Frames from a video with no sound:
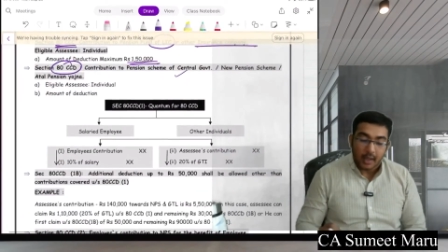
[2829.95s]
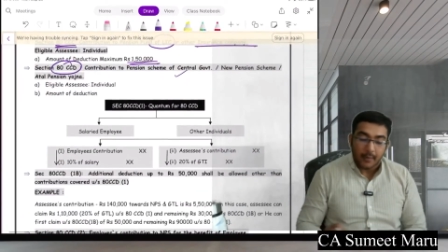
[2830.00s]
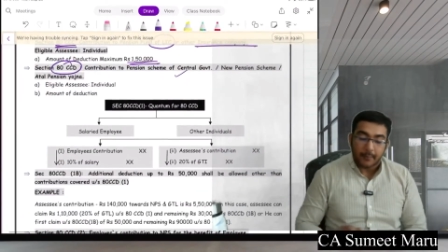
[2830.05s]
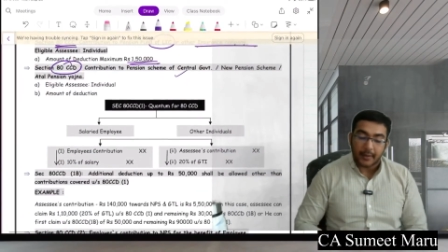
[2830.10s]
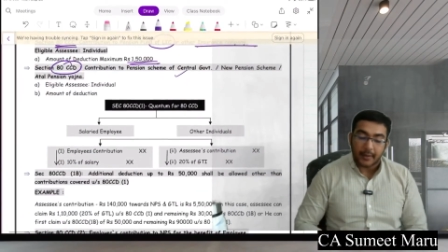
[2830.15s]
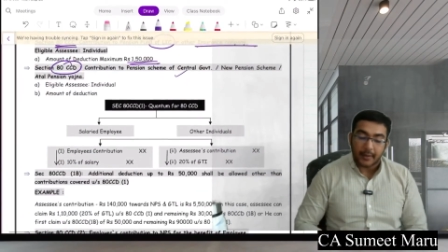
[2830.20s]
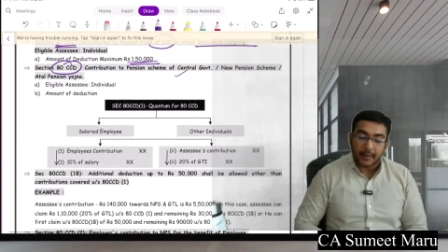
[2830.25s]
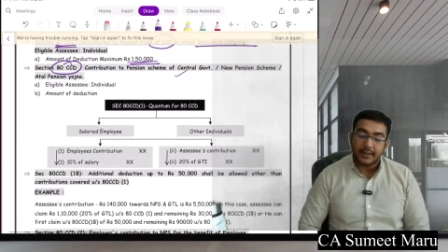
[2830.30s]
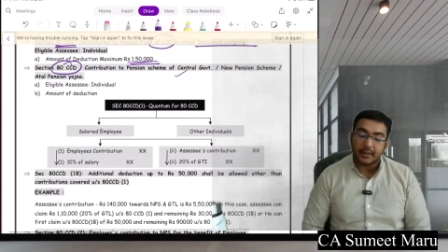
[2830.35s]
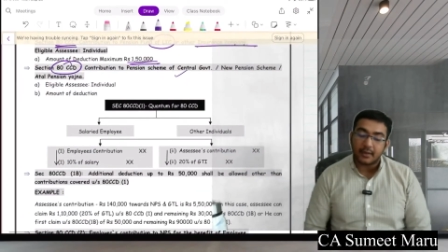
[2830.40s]

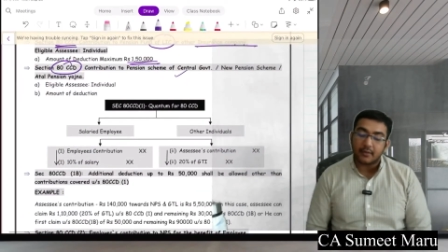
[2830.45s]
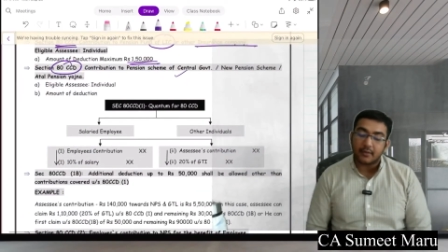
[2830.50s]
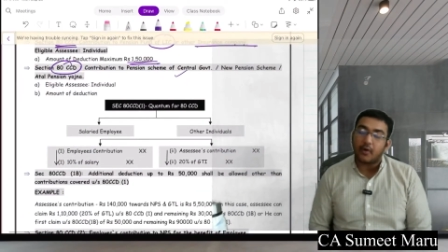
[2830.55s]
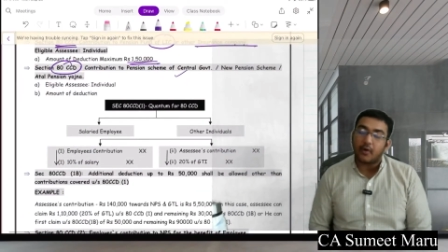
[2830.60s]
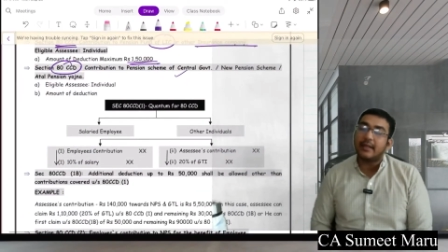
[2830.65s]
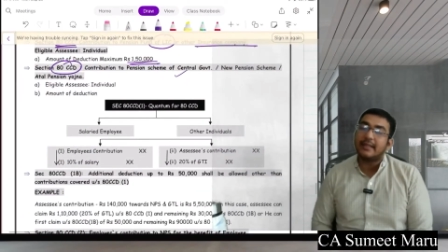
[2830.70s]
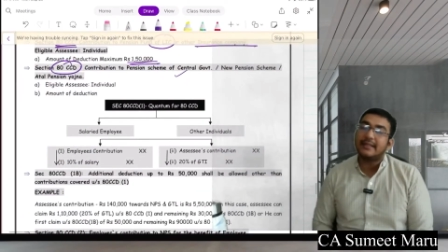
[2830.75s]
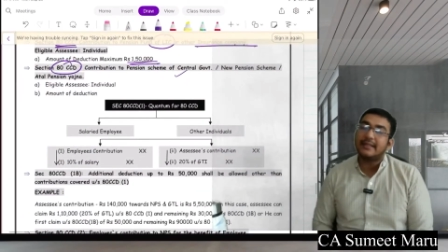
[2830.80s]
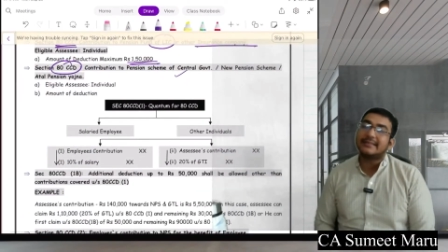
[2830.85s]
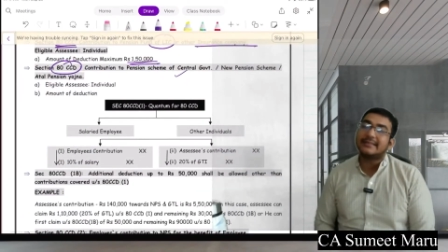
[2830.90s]
But here
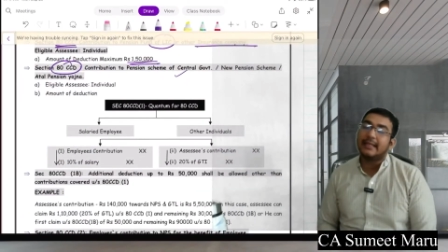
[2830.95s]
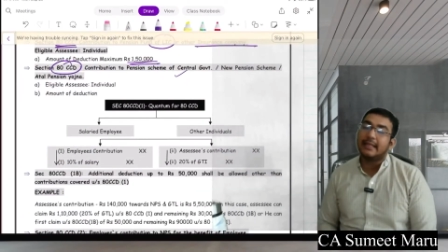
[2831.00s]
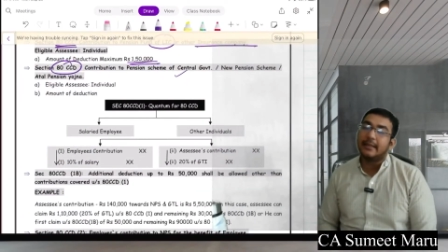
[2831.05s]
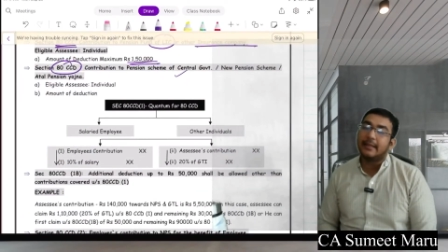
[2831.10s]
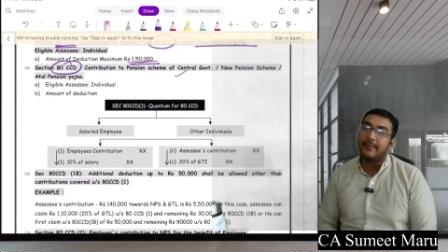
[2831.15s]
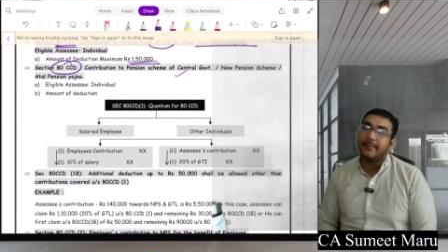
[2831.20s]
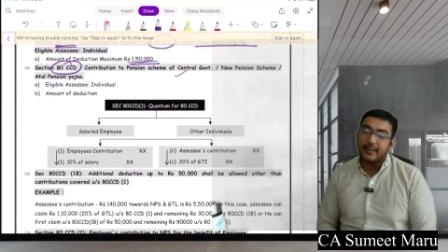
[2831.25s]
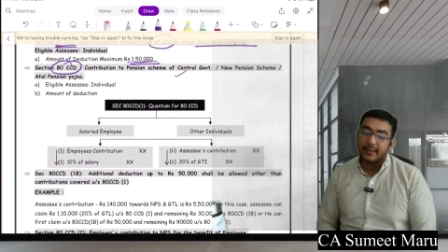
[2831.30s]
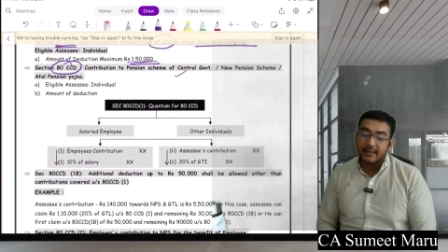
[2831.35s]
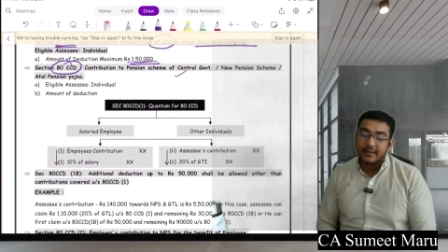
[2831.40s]
what is the
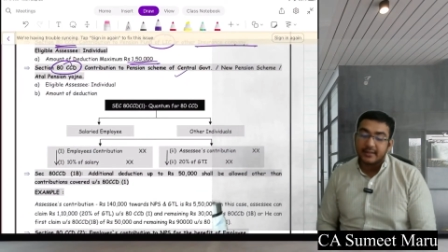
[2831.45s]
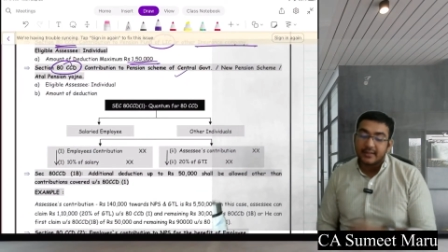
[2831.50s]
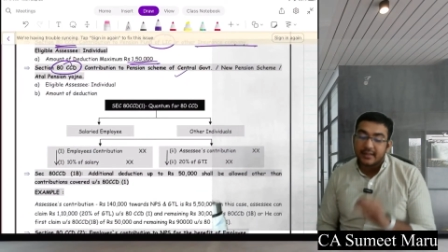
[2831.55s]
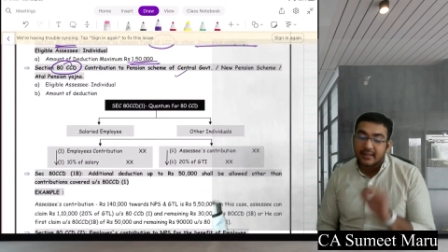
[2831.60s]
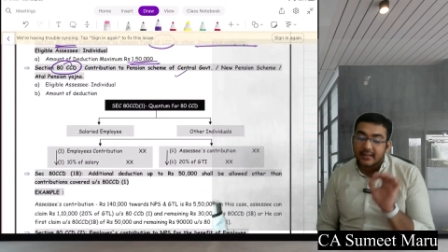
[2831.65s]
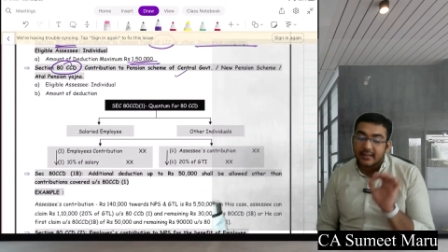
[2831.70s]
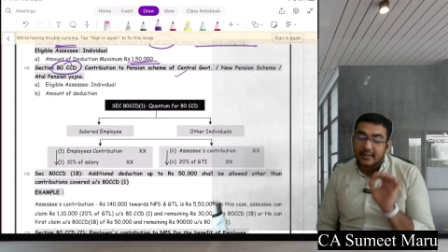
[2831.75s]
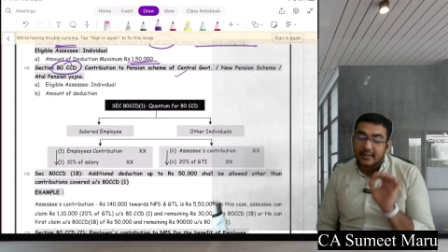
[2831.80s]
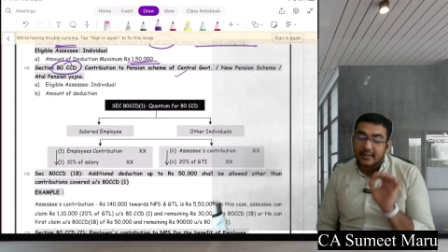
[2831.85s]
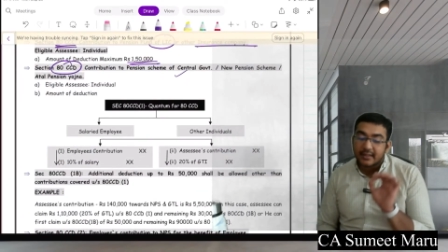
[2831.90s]
limit?
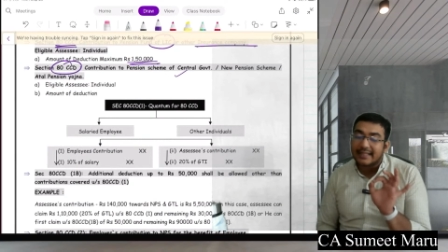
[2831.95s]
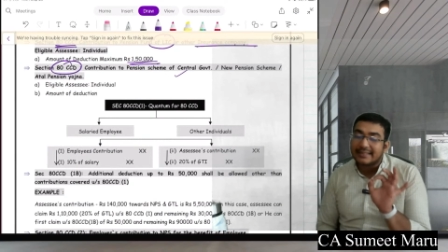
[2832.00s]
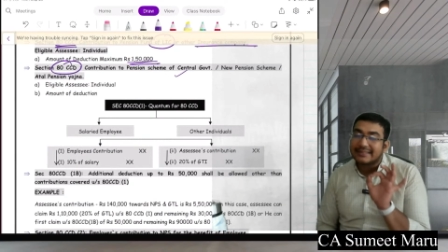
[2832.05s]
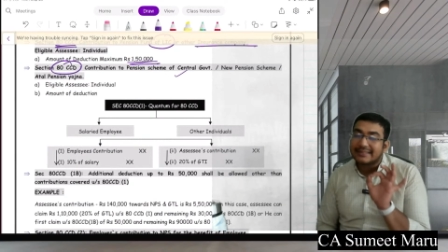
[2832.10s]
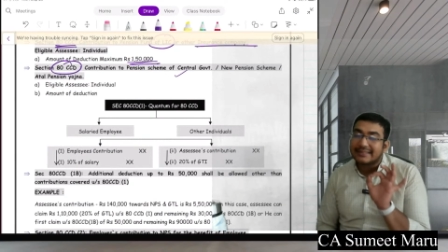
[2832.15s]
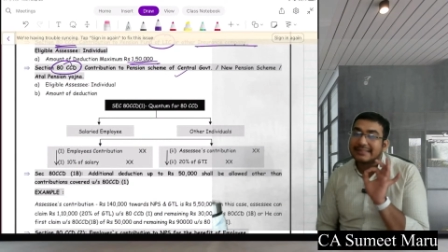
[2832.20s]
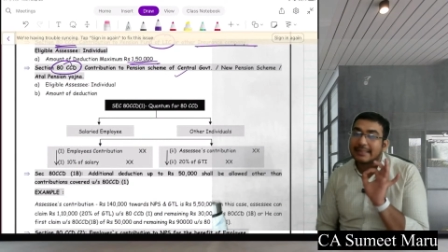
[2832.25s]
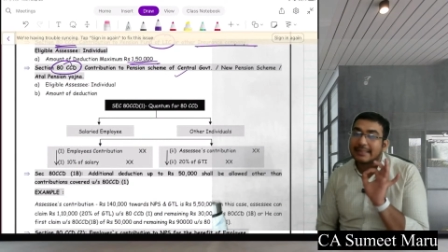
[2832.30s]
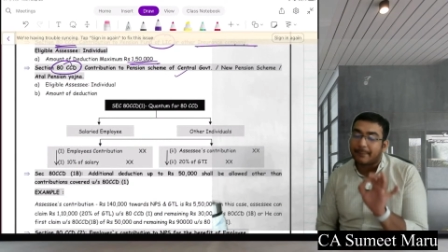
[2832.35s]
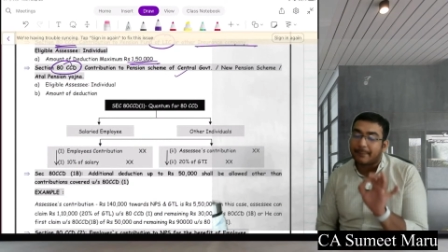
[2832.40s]
Here it has a
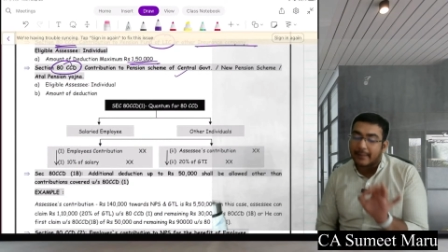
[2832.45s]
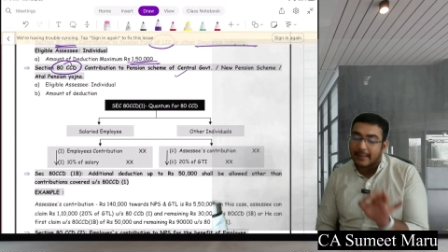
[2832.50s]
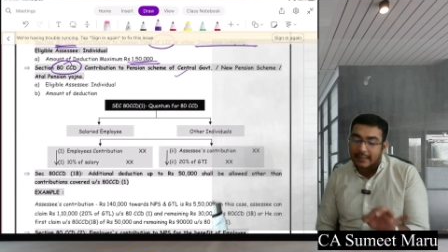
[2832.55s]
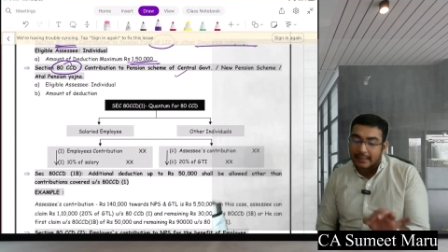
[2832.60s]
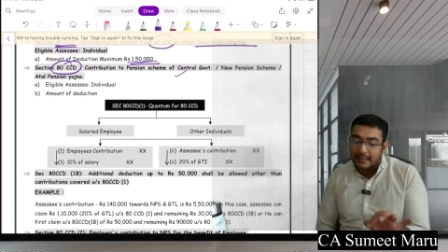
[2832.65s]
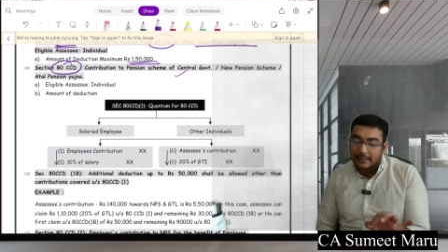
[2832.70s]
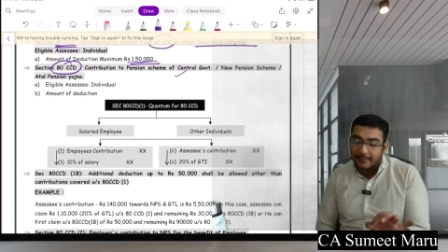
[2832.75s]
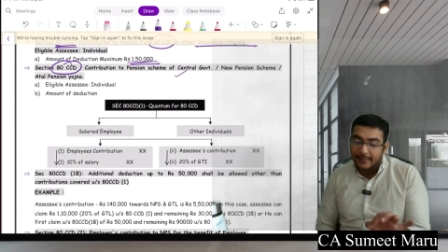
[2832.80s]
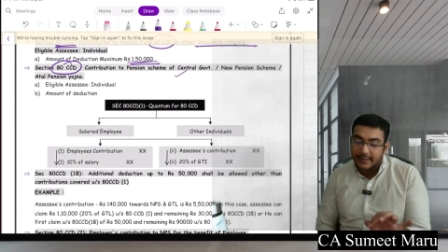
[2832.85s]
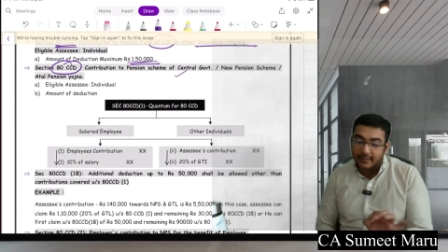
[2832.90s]
separate
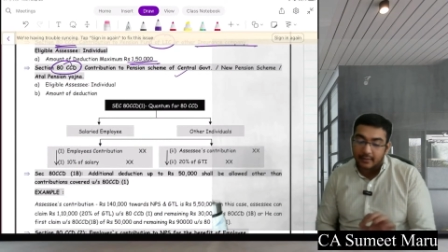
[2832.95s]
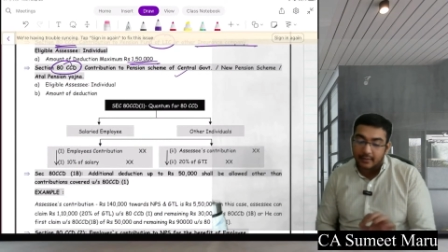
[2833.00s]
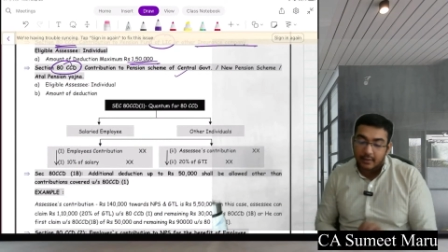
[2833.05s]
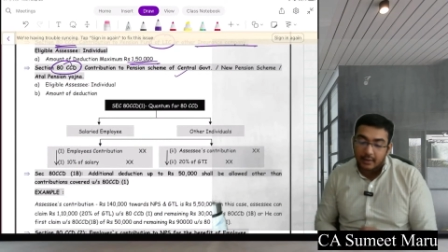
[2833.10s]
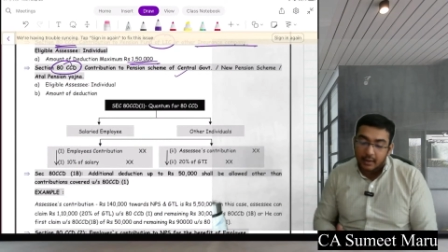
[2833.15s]
limit.